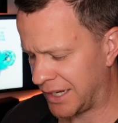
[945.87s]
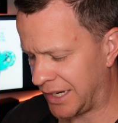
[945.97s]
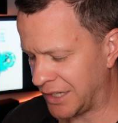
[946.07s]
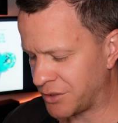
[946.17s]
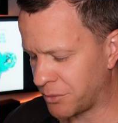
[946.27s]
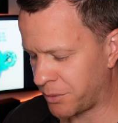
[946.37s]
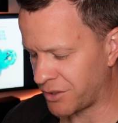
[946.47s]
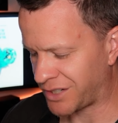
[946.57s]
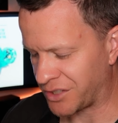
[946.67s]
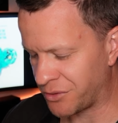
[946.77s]
I do
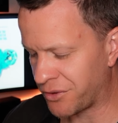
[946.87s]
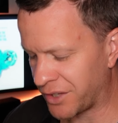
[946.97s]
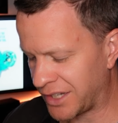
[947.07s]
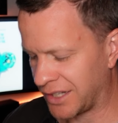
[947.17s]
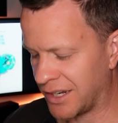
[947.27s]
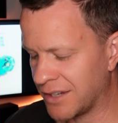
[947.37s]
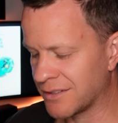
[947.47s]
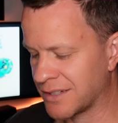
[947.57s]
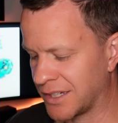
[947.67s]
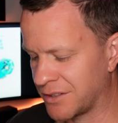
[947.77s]
apologize. I do think it
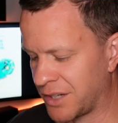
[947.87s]
is, like,